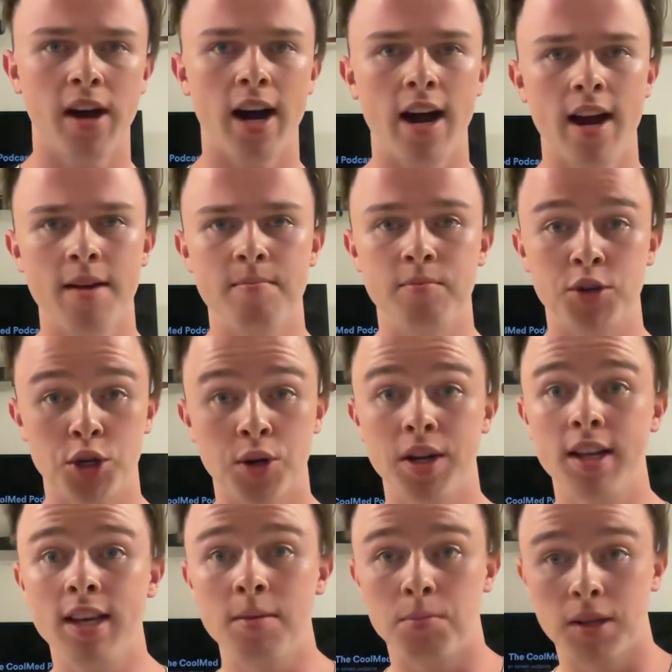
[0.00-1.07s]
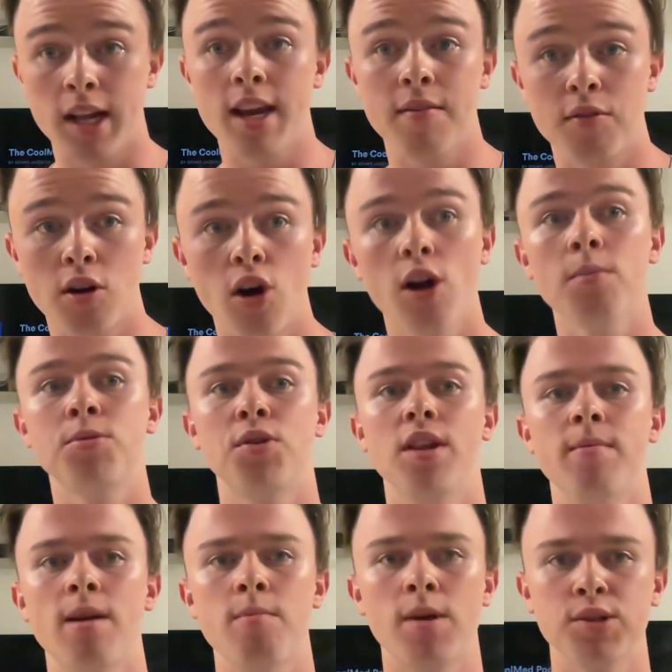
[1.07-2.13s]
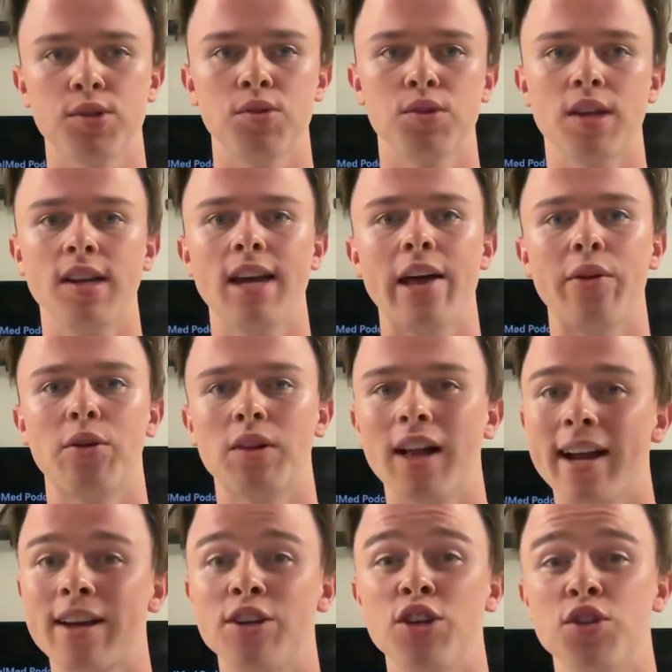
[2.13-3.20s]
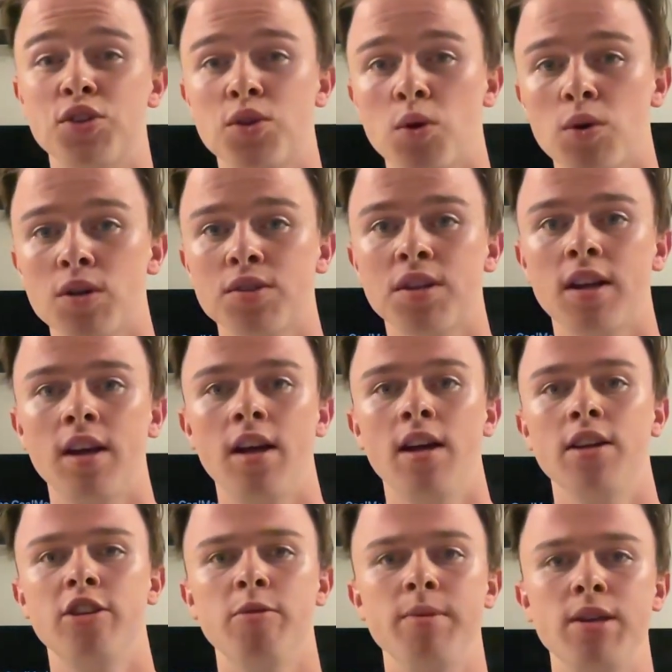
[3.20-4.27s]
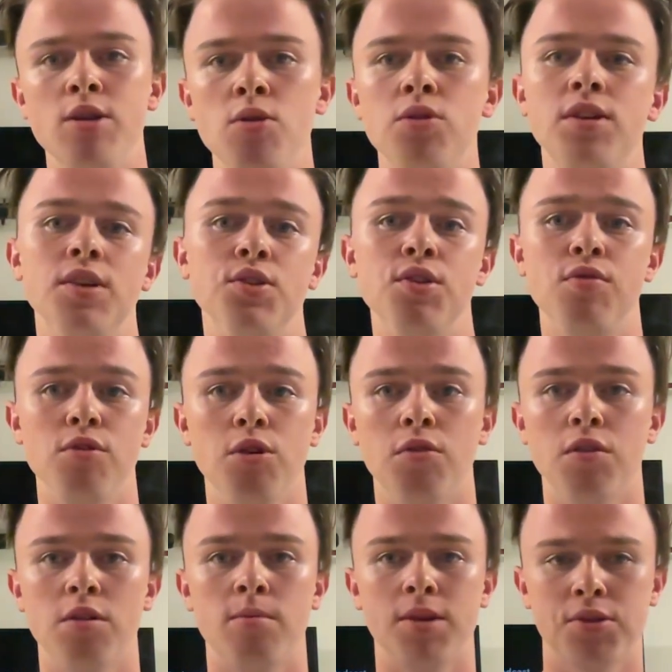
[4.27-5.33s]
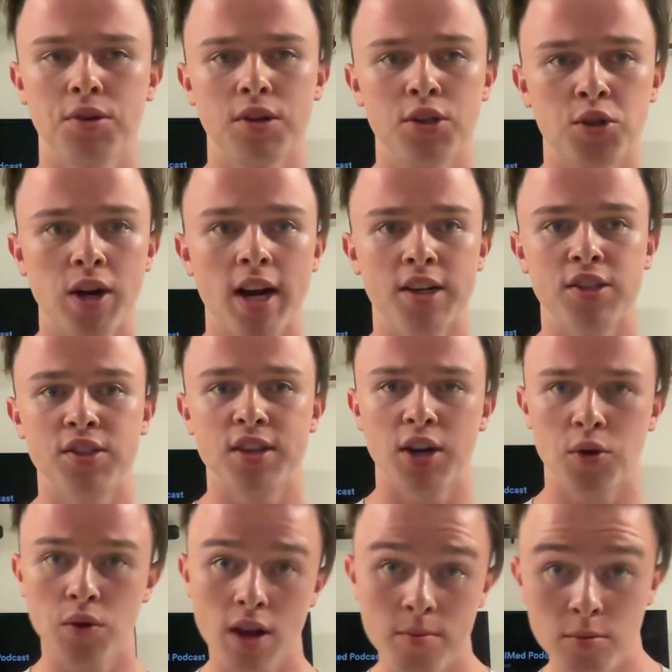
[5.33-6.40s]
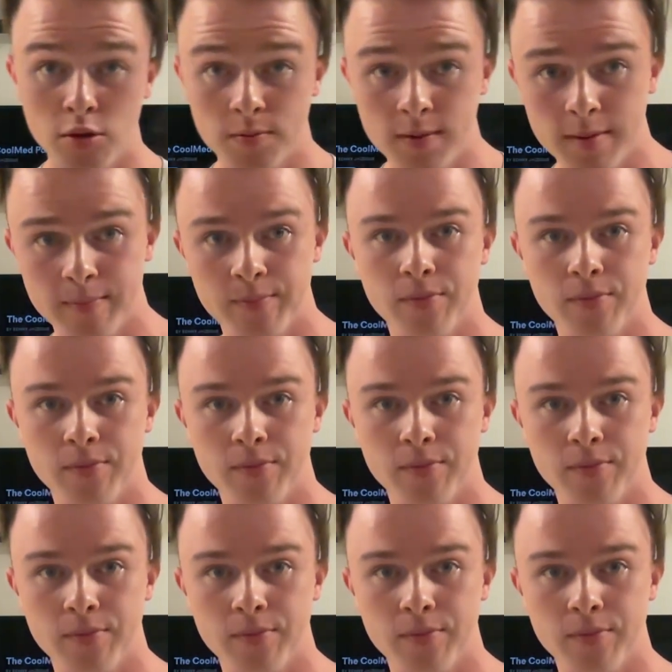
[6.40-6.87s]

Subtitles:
I'm sure to eat plenty of carbs so that my muscles can gather glycogen stores to be used as the fuel for the muscle contractions that create movement.